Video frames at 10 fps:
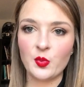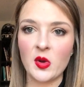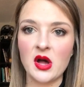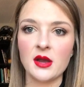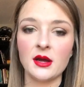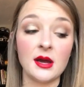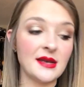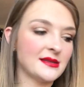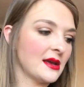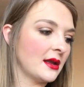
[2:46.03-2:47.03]
but
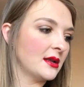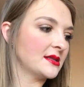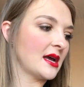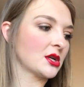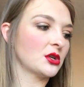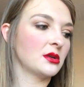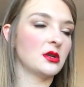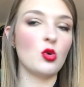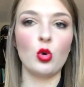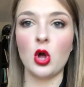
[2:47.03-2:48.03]
Estee Edit is
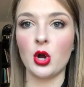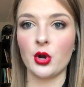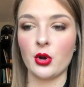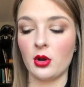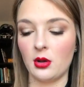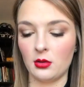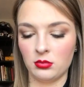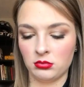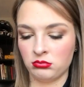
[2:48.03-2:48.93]
actually no longer